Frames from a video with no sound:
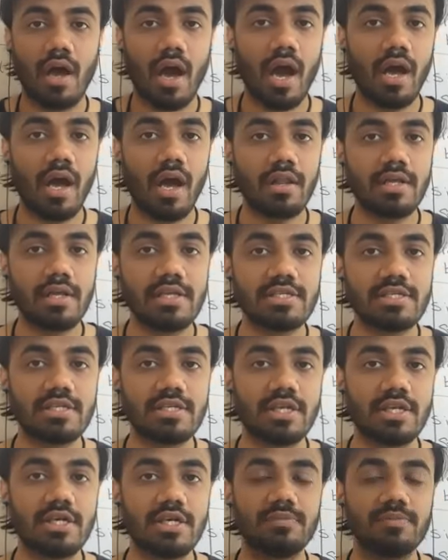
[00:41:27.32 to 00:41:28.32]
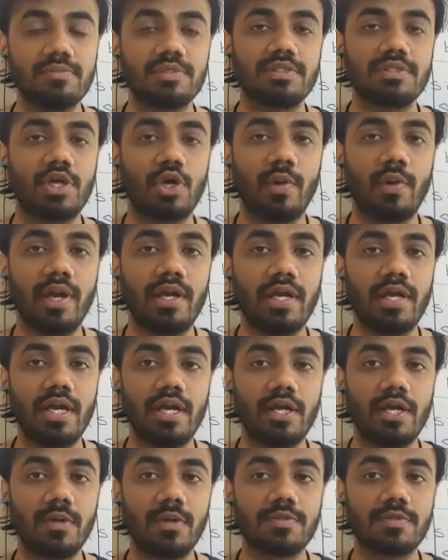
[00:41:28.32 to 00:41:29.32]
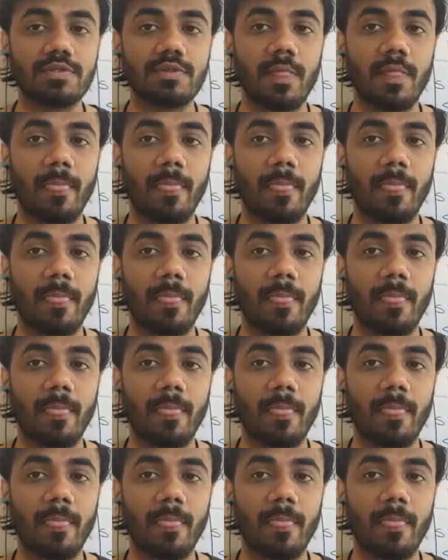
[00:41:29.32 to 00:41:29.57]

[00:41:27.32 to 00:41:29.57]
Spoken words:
are these terms, 20 terms,